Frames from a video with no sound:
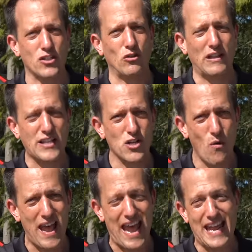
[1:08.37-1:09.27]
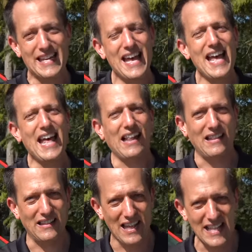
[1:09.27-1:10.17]
So let's go ahead,
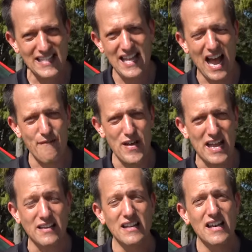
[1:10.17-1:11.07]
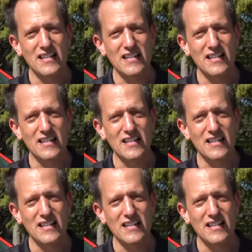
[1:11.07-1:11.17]
let's dive in